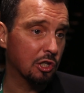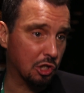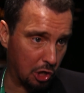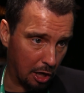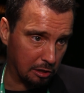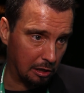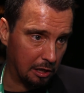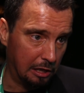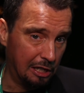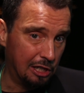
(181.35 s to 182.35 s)

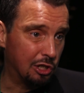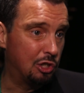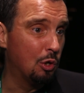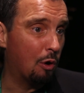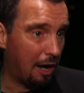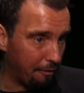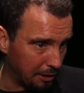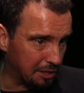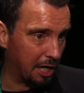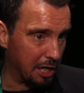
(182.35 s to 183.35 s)
Certainly. Do
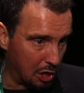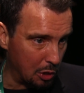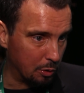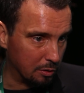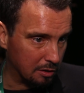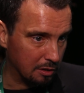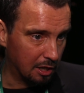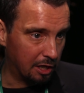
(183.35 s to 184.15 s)
other tycoons,